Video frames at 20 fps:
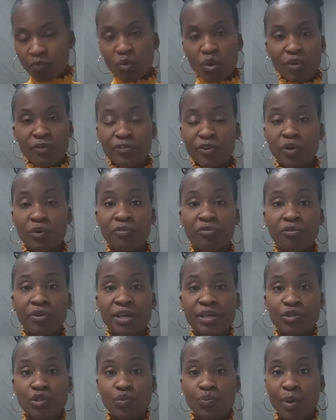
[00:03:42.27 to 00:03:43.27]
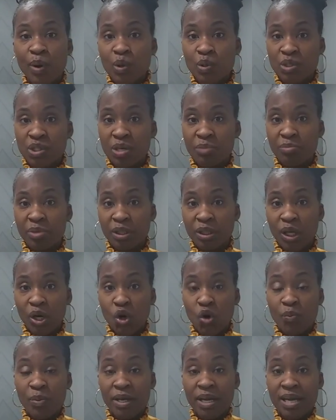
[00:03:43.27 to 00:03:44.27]
feel free to post it
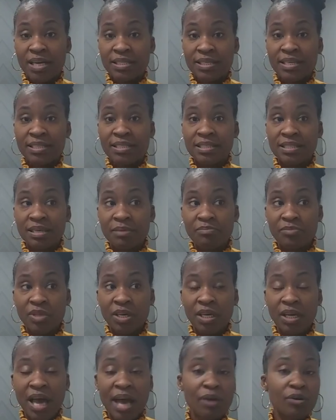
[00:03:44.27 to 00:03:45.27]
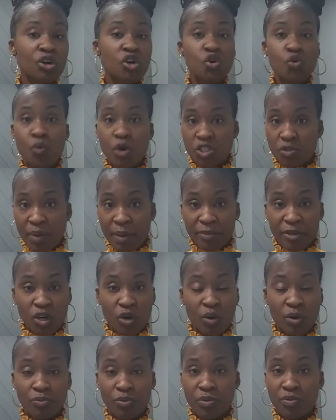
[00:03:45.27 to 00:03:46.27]
below because it's something, I don't know who else might be
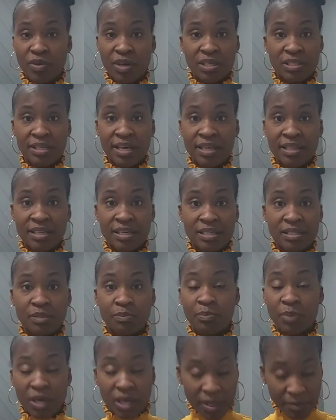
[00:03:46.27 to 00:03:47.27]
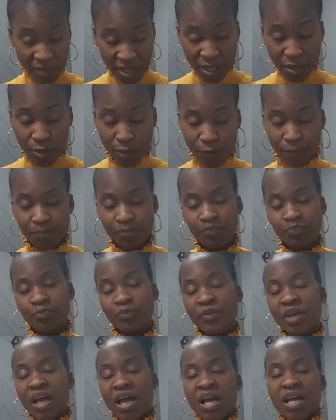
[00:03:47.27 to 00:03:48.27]
going through things like this, but anywho.
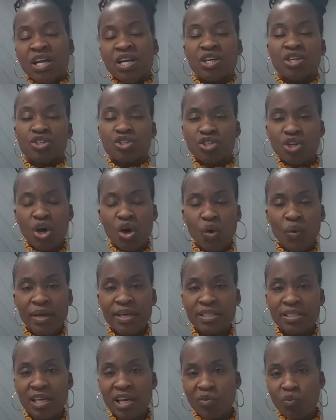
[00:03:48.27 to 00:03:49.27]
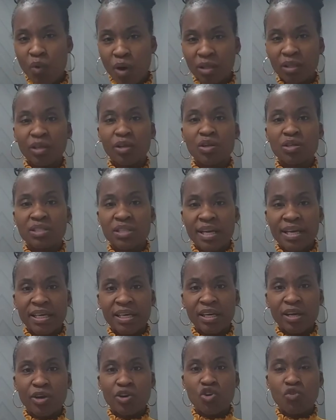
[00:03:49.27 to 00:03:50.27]
So he said, "Well, it looks like
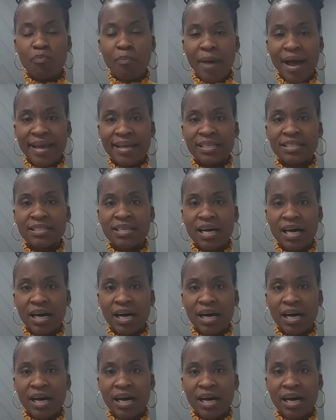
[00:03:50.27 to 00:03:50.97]
here you might